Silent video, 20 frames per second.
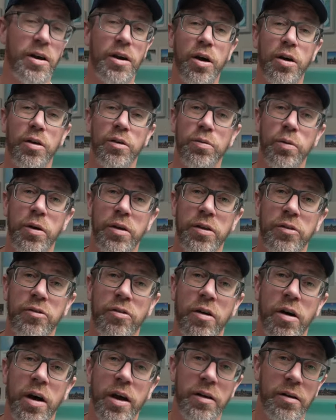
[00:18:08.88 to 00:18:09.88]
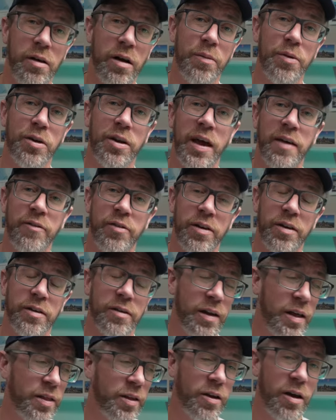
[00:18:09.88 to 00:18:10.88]
it was worth a try. I'm going to have
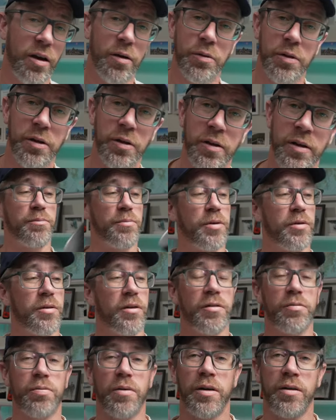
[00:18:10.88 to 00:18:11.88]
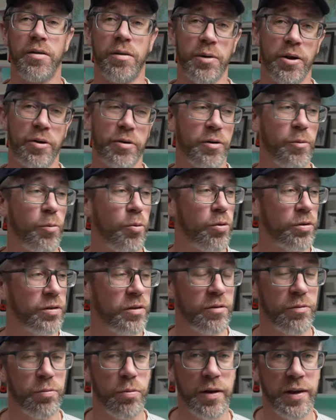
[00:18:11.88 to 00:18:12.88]
another go with it, but this one, I'm going to walk
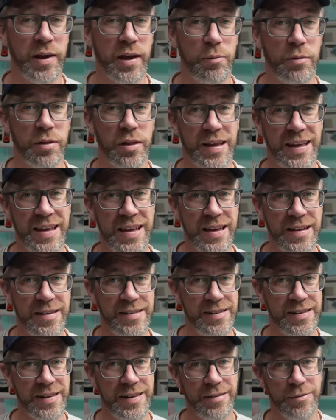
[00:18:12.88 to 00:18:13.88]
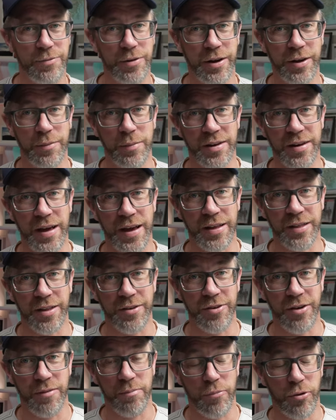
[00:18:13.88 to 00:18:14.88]
this weekend with the kids. We're going to be taking
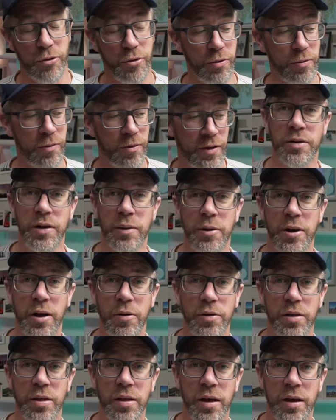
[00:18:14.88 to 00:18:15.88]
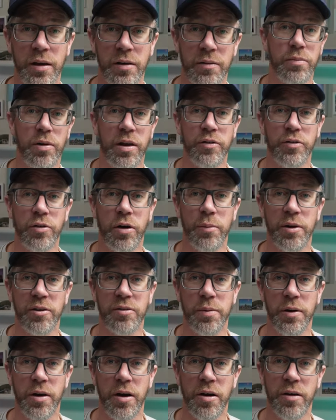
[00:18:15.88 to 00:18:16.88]
the Jetboil. Let me know what you think. Leave
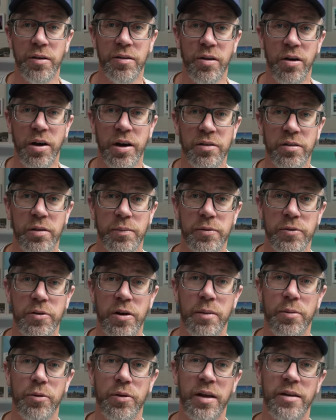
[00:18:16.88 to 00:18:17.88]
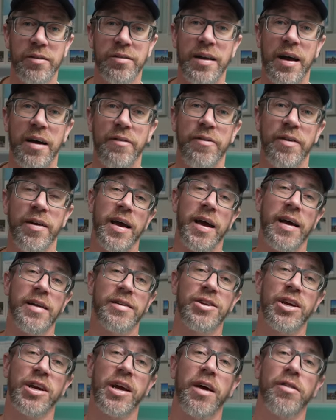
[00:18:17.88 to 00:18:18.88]
comments below, like, subscribe, all that stuff,
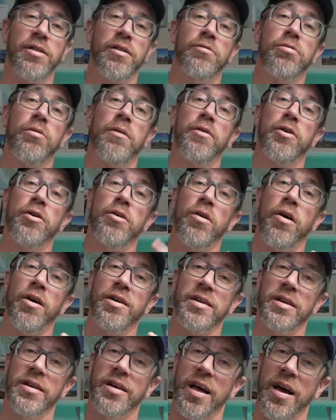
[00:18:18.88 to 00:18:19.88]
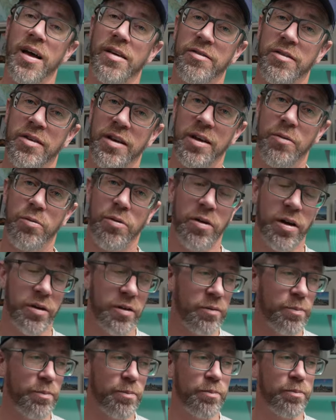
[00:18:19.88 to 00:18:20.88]
and check out this review I did last year where I
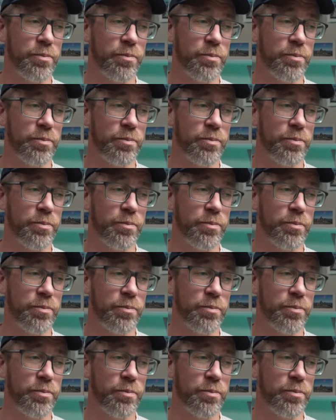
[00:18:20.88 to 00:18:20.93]
just